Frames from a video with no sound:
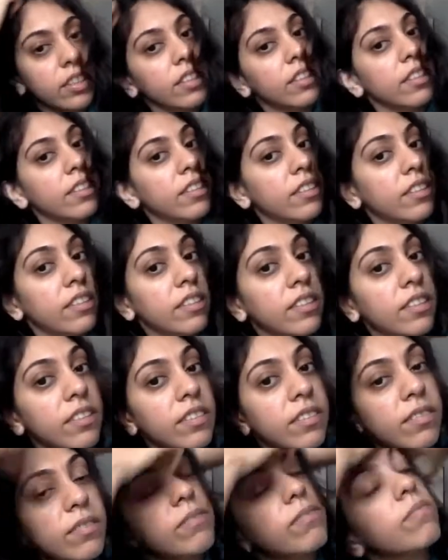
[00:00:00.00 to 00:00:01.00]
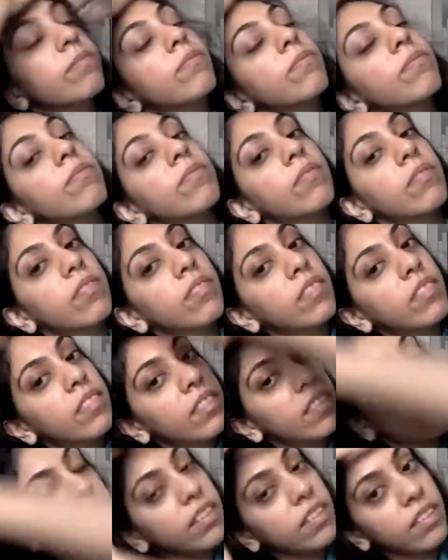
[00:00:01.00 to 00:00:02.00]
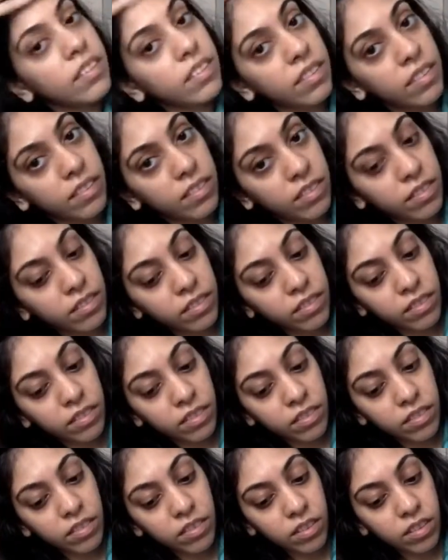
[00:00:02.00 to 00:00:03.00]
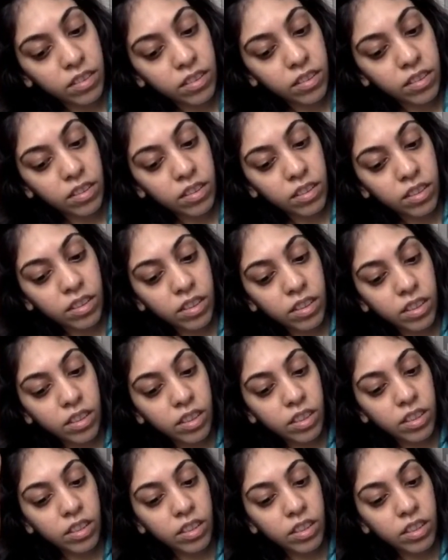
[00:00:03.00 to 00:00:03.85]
(silence)